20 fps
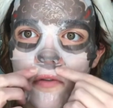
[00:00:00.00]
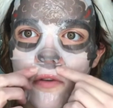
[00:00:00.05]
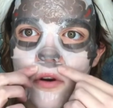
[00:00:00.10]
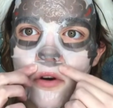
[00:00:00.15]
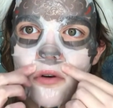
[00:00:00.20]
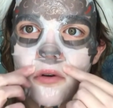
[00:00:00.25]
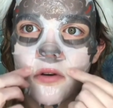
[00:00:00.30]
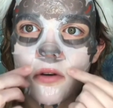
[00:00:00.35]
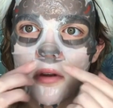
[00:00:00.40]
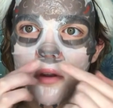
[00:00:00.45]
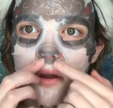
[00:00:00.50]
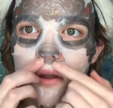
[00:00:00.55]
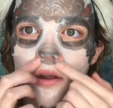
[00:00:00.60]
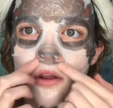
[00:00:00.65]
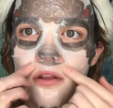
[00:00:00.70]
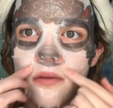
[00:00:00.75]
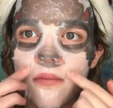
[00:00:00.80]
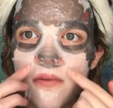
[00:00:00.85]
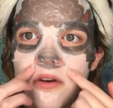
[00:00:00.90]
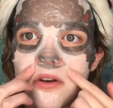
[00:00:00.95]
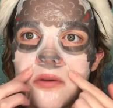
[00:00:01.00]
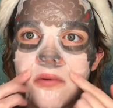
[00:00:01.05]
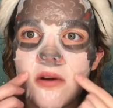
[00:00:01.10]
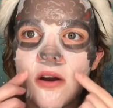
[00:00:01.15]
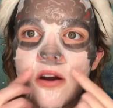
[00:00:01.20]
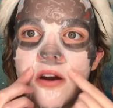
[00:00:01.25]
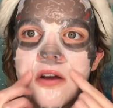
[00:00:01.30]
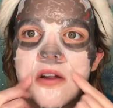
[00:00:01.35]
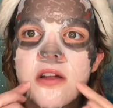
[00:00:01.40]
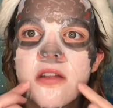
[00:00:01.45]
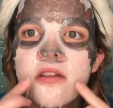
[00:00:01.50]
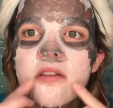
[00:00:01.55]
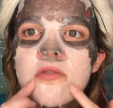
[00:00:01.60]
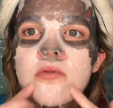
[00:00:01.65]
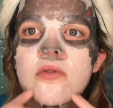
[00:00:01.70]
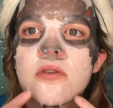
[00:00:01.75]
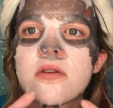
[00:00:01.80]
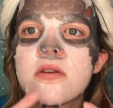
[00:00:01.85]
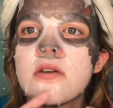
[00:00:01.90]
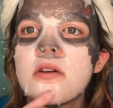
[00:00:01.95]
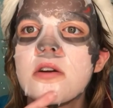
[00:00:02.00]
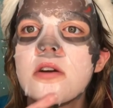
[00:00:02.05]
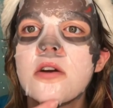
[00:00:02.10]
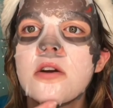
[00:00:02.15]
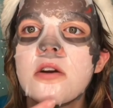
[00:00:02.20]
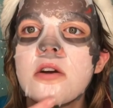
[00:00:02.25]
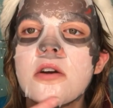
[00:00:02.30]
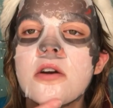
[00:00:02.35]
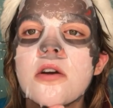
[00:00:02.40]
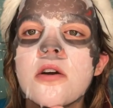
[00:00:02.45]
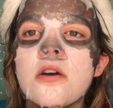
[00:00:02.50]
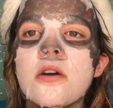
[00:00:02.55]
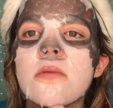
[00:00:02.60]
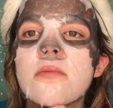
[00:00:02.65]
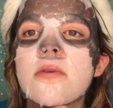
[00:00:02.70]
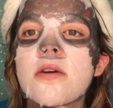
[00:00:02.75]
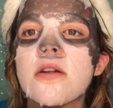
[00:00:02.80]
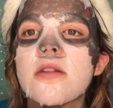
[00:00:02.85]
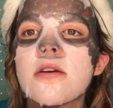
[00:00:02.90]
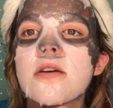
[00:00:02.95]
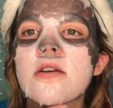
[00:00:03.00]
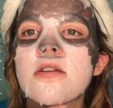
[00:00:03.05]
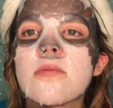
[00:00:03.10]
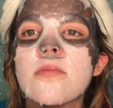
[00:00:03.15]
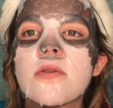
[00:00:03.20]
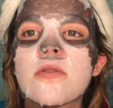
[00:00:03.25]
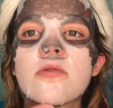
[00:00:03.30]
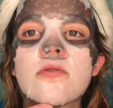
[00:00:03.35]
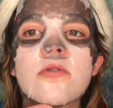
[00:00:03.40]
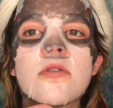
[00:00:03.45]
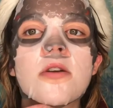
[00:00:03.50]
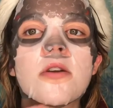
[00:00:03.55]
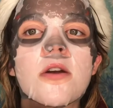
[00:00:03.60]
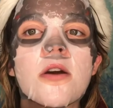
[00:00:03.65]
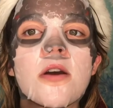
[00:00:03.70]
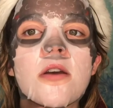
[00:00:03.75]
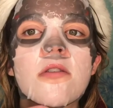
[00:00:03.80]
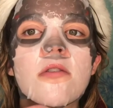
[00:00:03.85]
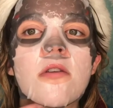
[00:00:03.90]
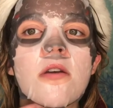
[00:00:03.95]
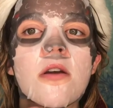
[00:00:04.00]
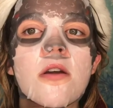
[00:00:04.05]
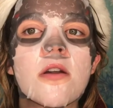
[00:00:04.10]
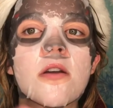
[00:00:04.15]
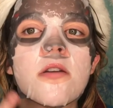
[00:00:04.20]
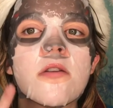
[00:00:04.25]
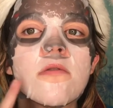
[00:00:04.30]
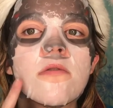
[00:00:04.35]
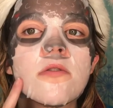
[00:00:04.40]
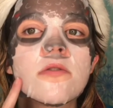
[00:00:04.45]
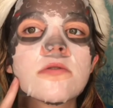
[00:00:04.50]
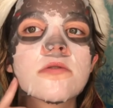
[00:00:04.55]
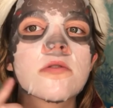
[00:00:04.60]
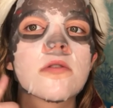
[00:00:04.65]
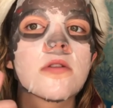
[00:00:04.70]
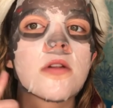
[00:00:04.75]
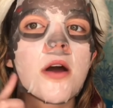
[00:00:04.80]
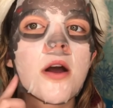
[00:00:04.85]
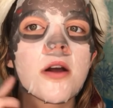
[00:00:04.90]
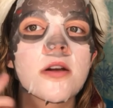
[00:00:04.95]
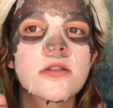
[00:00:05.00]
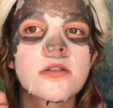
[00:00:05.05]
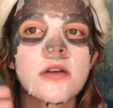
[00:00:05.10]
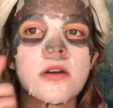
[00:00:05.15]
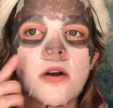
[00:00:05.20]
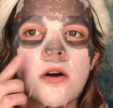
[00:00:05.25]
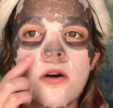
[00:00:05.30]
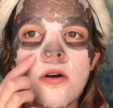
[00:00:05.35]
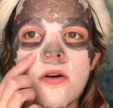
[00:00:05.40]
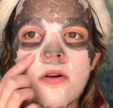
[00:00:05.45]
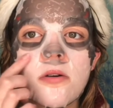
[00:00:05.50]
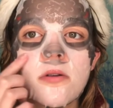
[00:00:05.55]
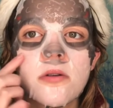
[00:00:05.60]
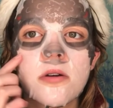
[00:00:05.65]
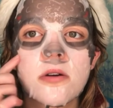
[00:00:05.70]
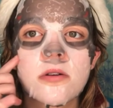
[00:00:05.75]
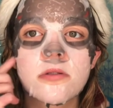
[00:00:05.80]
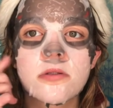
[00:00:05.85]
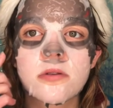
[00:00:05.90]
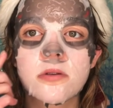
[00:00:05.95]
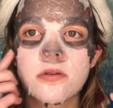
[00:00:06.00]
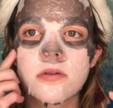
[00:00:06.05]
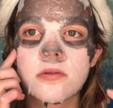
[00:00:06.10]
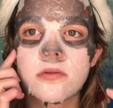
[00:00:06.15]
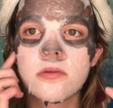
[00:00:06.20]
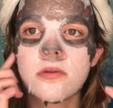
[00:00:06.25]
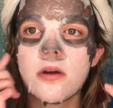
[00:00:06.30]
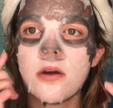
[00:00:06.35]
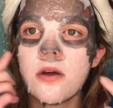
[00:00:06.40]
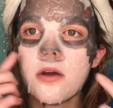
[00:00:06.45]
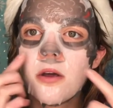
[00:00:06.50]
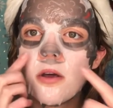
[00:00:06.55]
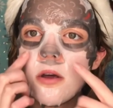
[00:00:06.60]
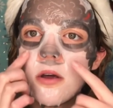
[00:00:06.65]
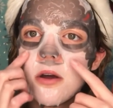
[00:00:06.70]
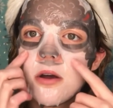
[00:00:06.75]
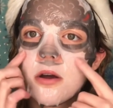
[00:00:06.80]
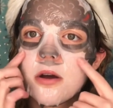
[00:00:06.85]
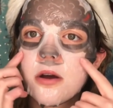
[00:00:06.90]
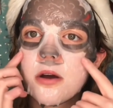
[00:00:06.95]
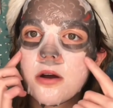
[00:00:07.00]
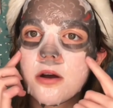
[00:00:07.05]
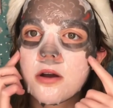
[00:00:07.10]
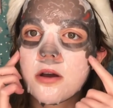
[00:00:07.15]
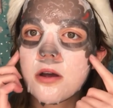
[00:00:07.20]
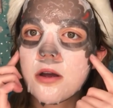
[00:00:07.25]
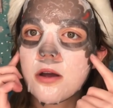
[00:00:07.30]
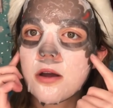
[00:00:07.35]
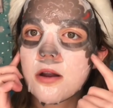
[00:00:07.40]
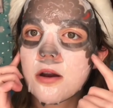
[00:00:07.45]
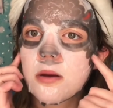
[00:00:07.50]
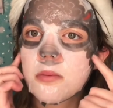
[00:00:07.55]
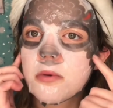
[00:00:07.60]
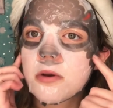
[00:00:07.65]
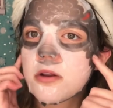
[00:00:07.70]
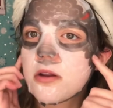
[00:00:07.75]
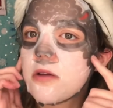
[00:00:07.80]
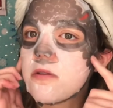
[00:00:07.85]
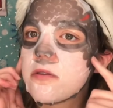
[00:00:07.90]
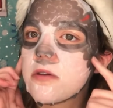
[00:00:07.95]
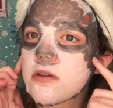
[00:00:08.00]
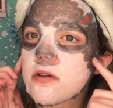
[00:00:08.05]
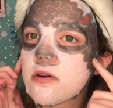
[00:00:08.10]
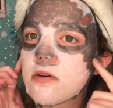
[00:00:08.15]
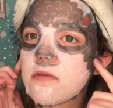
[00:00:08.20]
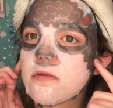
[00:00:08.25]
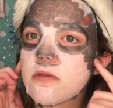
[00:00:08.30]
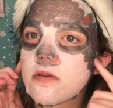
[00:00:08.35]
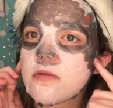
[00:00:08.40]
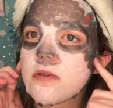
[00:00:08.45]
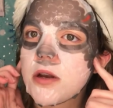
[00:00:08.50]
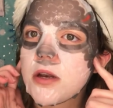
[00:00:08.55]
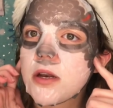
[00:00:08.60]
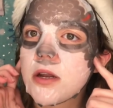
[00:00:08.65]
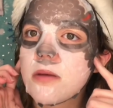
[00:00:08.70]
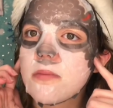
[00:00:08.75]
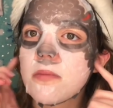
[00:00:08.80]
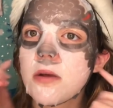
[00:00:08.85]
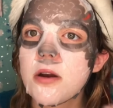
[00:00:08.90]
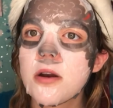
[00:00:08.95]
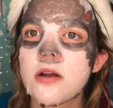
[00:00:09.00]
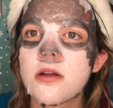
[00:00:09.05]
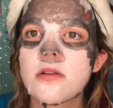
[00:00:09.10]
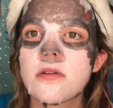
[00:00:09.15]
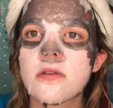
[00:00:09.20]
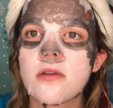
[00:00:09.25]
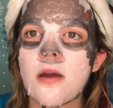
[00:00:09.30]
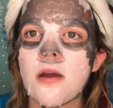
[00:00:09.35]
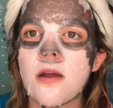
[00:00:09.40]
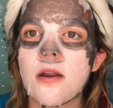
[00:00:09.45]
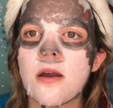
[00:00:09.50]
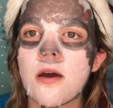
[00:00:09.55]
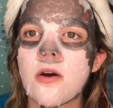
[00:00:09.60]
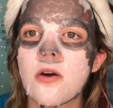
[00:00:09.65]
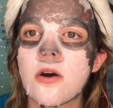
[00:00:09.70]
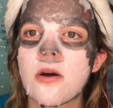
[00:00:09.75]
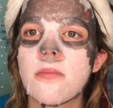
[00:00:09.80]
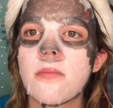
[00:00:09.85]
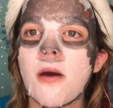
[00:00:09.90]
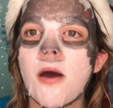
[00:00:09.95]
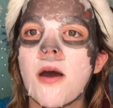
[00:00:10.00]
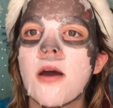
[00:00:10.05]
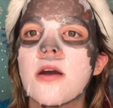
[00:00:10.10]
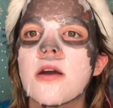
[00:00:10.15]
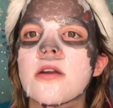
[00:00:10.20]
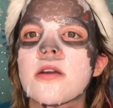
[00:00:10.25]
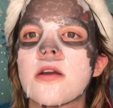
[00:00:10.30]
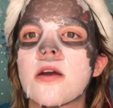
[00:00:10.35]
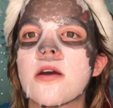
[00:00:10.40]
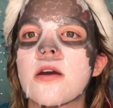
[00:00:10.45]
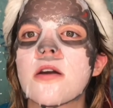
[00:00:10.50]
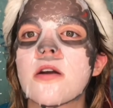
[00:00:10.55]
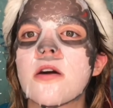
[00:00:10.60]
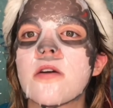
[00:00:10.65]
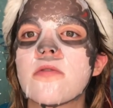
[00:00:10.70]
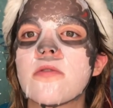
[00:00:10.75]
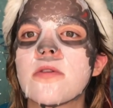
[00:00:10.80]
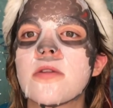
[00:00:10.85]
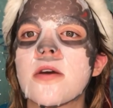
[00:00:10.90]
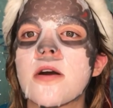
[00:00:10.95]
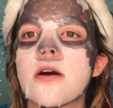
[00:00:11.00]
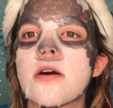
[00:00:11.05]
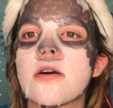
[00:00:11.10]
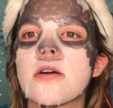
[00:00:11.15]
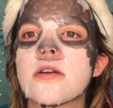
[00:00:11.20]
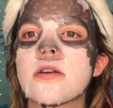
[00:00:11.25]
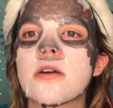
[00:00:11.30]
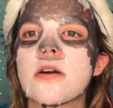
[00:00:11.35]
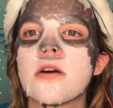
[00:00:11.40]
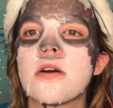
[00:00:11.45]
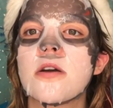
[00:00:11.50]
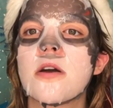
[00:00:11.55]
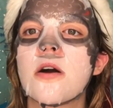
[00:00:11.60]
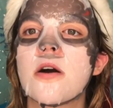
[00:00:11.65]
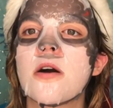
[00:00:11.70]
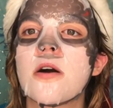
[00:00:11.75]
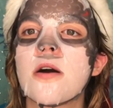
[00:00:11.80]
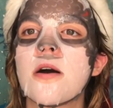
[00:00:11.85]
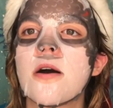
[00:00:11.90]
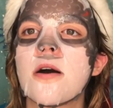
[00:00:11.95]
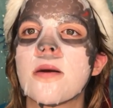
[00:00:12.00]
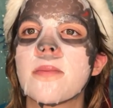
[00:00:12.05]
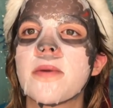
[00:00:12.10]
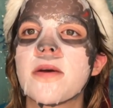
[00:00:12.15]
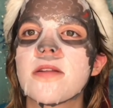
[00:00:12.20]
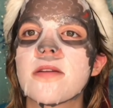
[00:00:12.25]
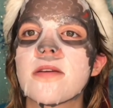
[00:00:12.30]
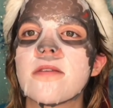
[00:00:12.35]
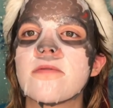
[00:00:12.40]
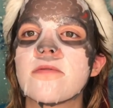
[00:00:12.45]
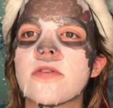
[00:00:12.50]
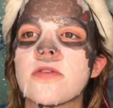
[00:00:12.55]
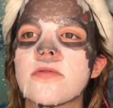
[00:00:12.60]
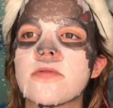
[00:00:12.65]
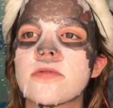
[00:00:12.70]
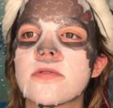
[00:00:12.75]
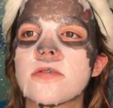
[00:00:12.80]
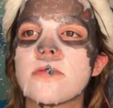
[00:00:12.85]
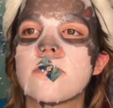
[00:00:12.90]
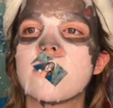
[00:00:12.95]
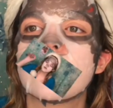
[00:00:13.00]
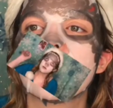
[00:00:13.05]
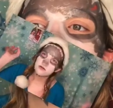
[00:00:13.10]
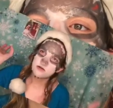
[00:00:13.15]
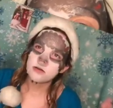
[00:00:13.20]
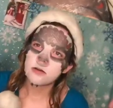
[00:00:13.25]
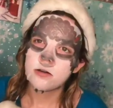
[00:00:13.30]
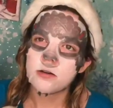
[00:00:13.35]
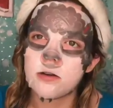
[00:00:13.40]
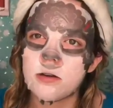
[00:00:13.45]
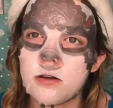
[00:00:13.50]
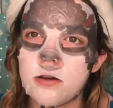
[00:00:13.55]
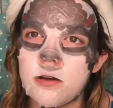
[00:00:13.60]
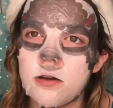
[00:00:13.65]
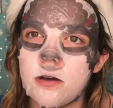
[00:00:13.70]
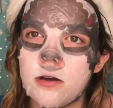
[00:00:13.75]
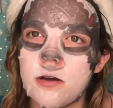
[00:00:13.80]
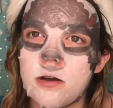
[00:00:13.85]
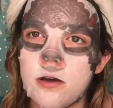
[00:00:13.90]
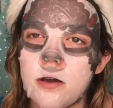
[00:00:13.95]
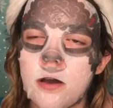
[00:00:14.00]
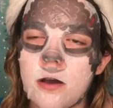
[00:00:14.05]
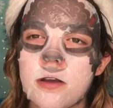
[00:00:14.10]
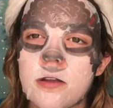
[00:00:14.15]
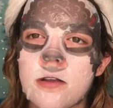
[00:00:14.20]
you don't really like that smell, you might not like this one, but I think it smells really nice and it feels relaxing on. So again, I'm gonna leave this on for 15 minutes and I'll come back and take it off with y'all and tell y'all how my skin feels. All right,